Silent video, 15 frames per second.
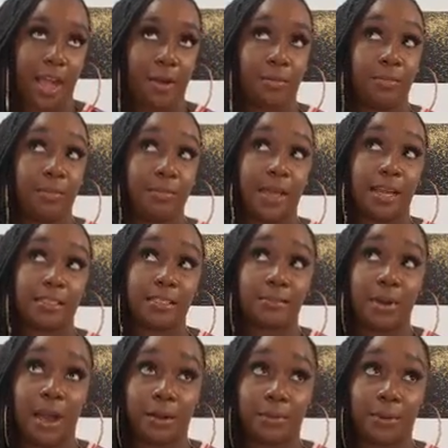I won't be back
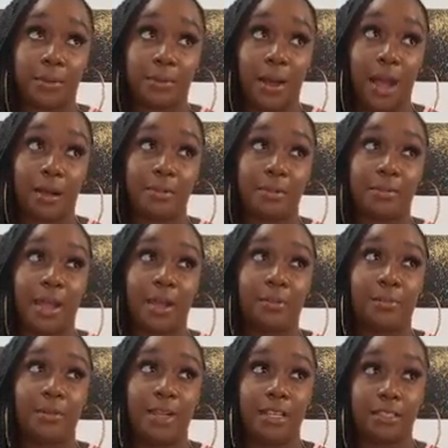tomorrow. I'll be back
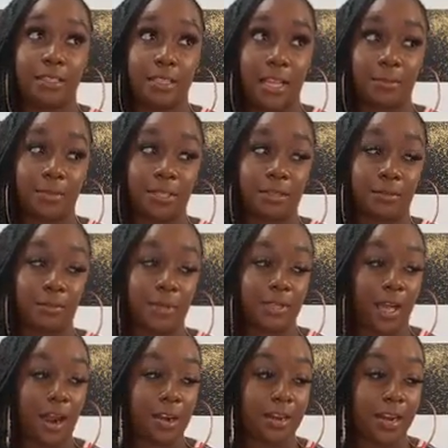Wednesday
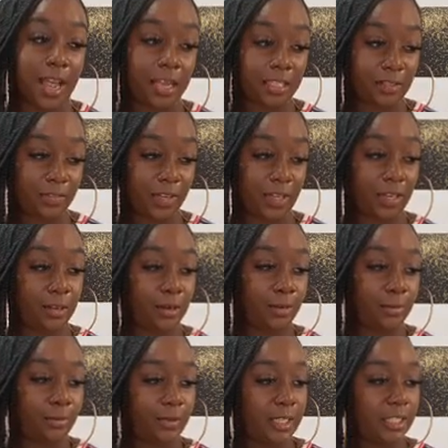with our next
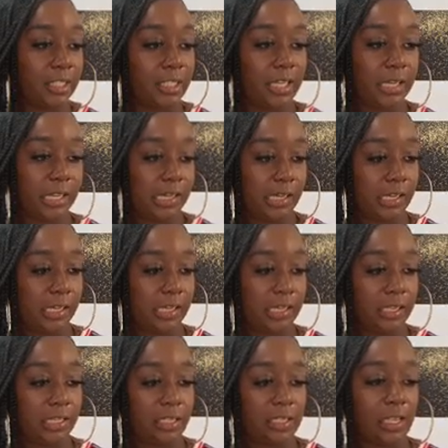video, which
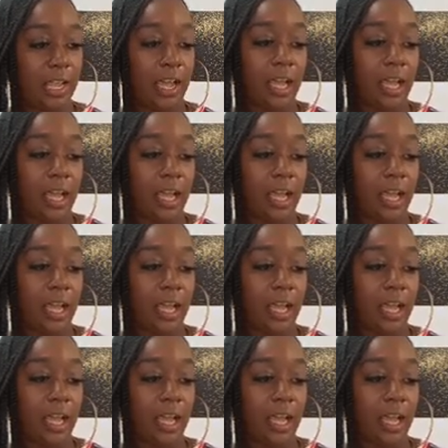is